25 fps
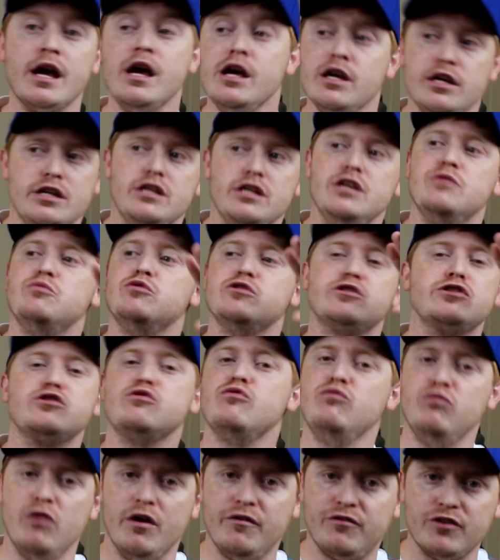He was
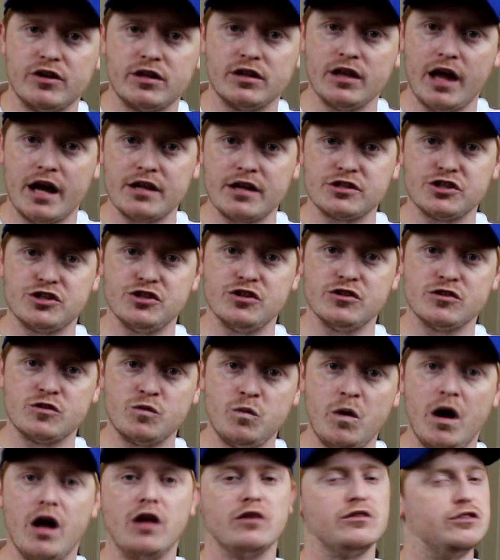terrific last year as
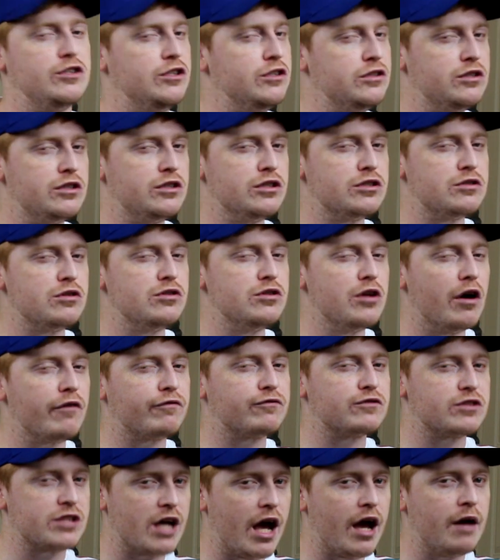well. Didn't get enough
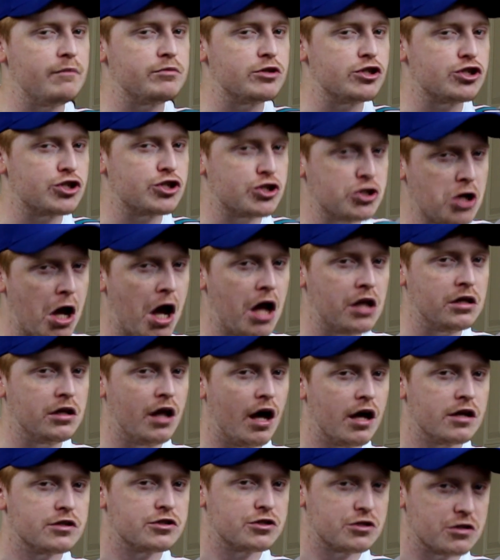time to shine
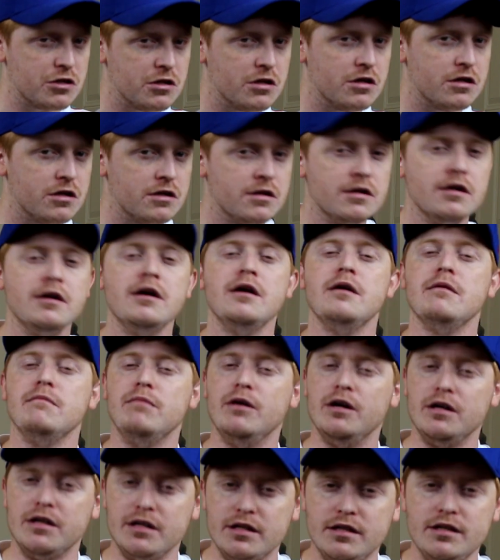last year,
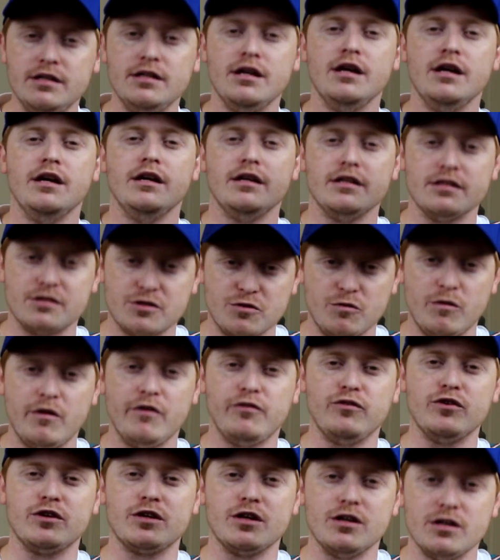but he is
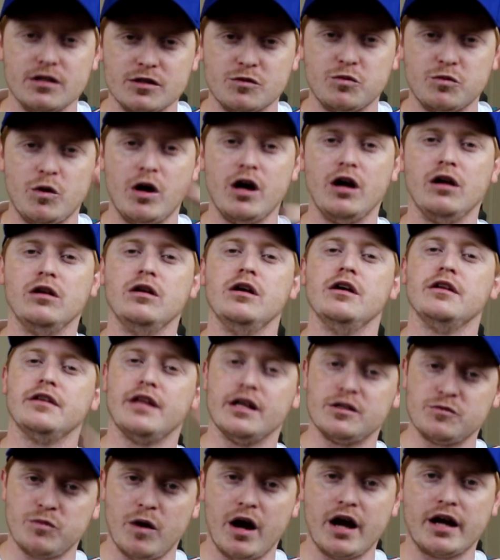terrific as well.
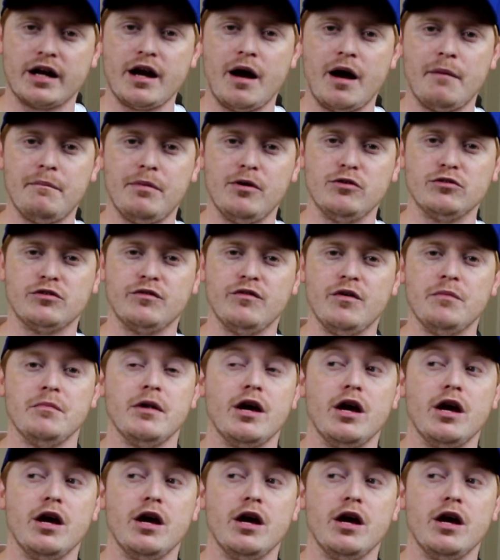That's why I got both of them.